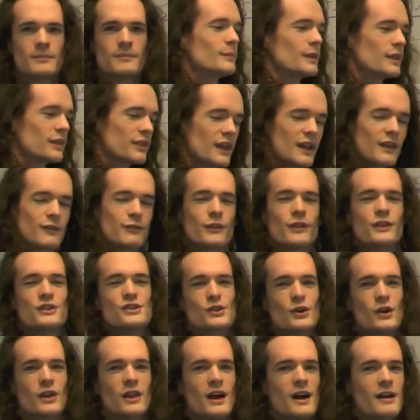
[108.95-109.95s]
be thankful that
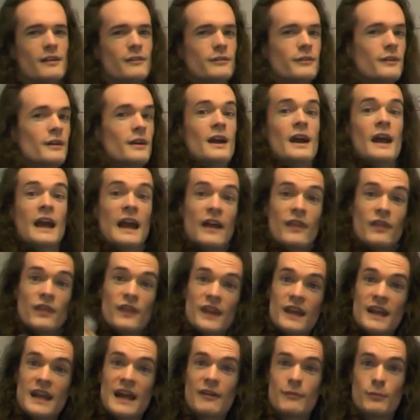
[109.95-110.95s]
you're alive, and
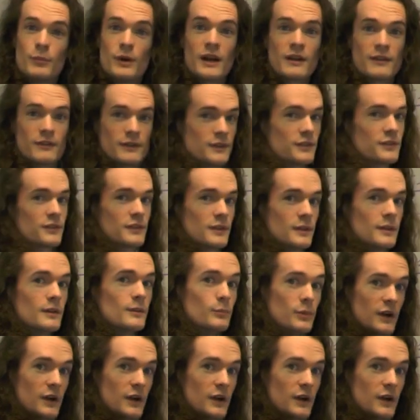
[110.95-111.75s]
then have breakfast.